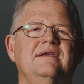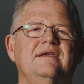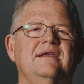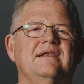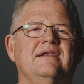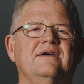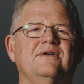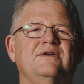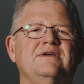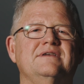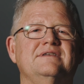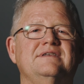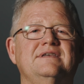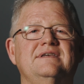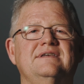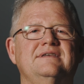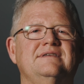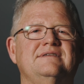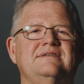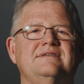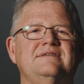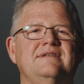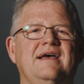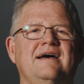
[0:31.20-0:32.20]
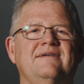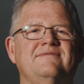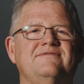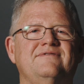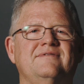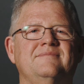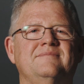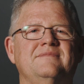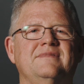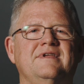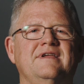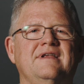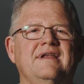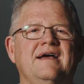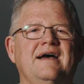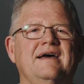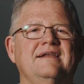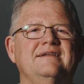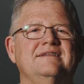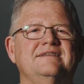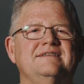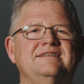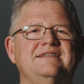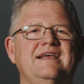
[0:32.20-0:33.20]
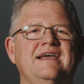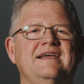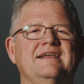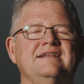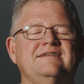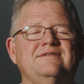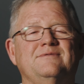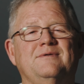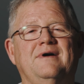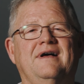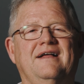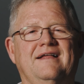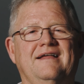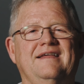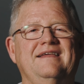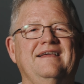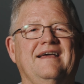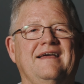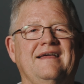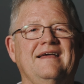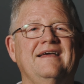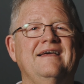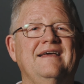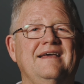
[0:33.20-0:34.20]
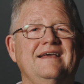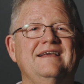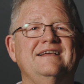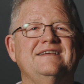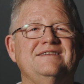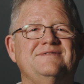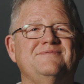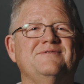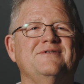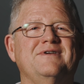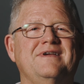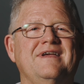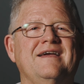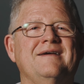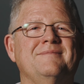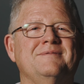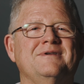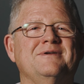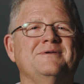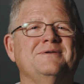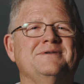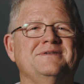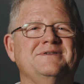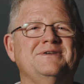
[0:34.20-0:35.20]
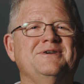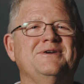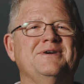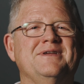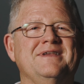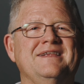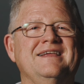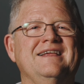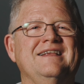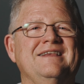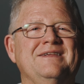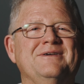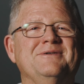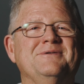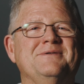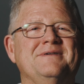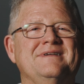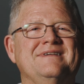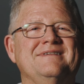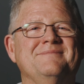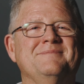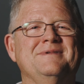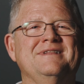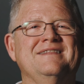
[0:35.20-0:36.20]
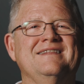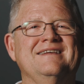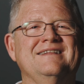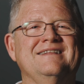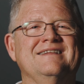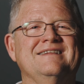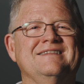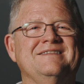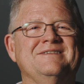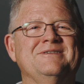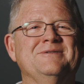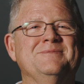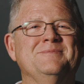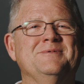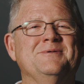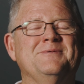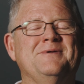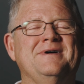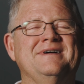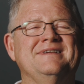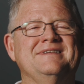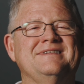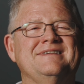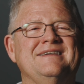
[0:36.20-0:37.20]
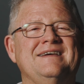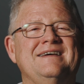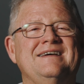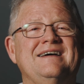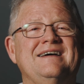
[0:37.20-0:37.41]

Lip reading: because he's not from the United States. Well, his vocabulary is good. He knew what a malignant tumor was.